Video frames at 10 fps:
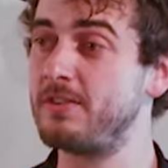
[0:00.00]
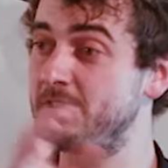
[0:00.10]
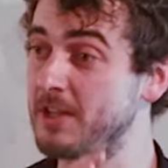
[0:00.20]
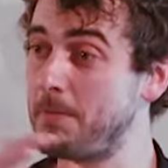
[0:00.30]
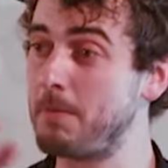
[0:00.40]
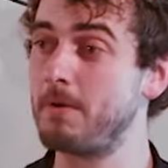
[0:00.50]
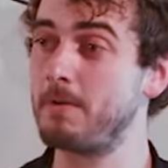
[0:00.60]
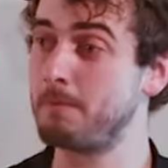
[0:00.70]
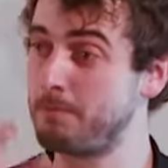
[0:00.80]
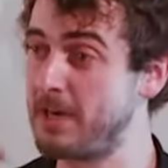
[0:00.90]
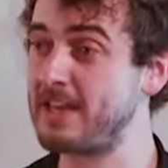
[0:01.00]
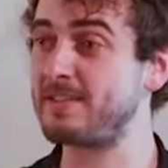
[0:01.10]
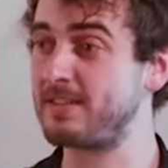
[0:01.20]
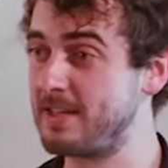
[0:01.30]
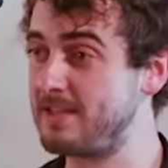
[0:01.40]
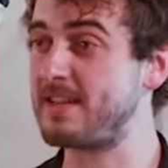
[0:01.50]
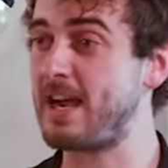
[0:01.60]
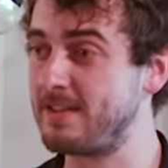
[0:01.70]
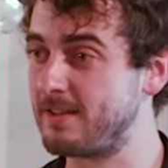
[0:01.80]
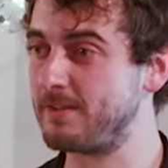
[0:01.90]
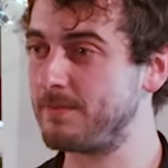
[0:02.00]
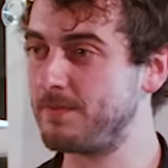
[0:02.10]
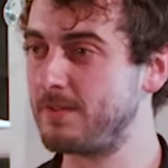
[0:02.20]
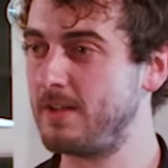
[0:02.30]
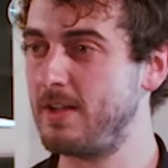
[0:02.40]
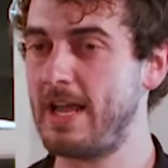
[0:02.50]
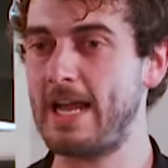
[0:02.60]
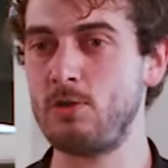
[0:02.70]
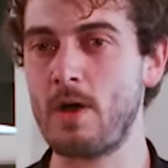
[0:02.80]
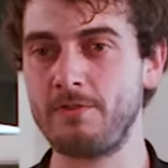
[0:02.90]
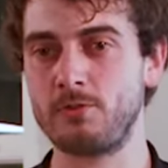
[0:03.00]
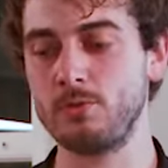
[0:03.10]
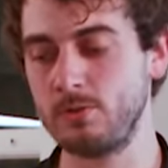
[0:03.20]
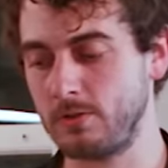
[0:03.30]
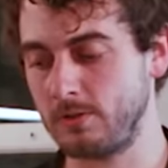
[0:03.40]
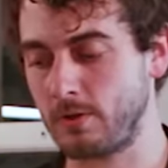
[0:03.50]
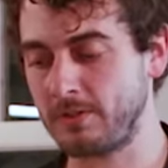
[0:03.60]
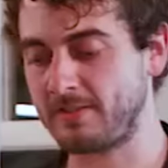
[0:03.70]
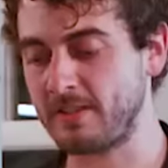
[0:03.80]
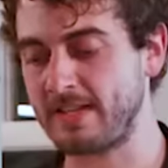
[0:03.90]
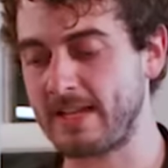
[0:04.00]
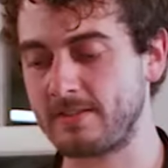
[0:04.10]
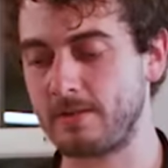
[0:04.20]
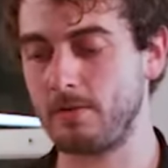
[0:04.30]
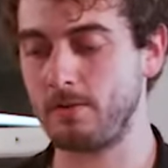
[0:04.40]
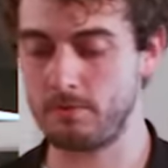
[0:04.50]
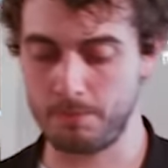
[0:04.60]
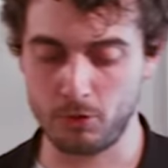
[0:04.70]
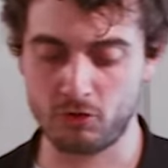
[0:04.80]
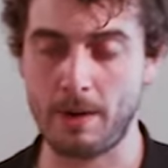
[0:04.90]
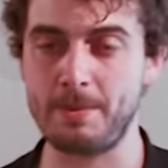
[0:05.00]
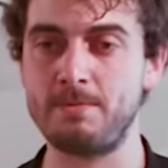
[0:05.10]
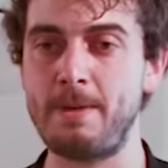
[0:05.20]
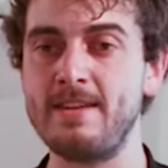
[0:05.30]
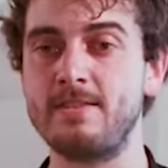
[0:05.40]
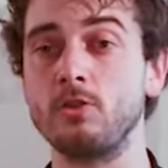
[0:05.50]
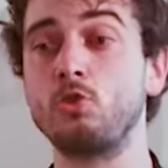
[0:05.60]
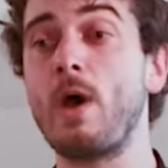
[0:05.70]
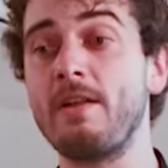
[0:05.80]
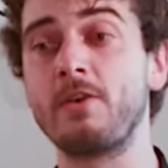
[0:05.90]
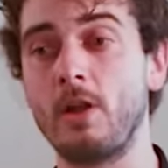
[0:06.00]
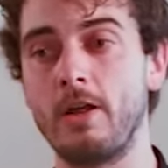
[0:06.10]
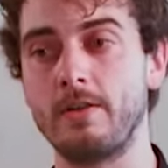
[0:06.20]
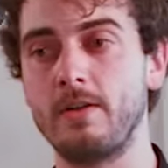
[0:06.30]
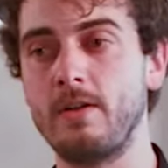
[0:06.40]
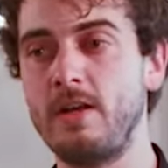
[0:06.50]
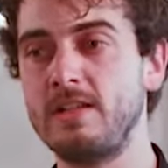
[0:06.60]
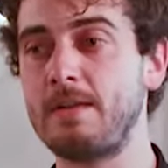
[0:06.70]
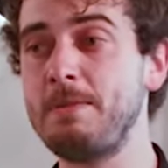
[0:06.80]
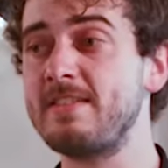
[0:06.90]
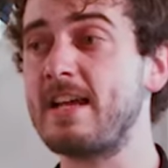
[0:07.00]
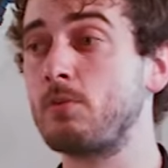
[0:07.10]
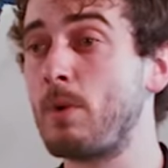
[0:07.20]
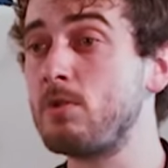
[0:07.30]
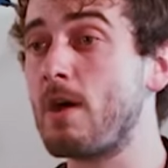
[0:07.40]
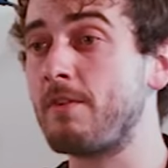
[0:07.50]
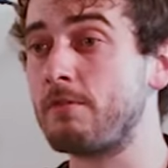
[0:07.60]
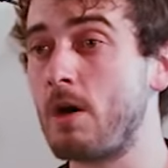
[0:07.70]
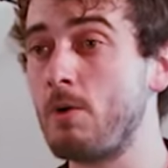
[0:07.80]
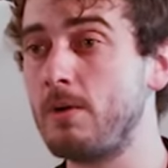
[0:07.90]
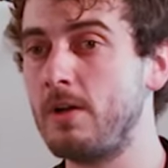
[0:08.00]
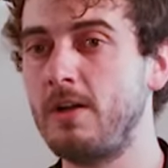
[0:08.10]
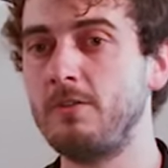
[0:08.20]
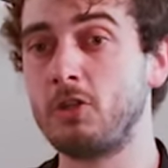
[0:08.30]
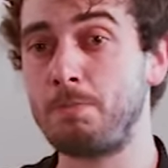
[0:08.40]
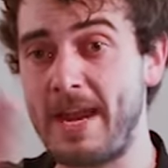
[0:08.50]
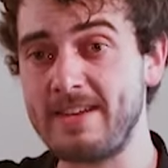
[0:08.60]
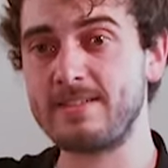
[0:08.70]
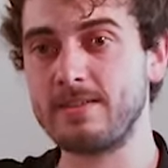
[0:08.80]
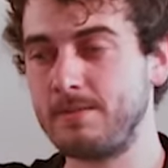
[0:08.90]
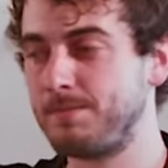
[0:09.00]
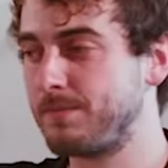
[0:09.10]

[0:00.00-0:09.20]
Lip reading: some bricks inside. And you have to understand that Bootstrap is based on 12 columns. That means that when you have a row, the space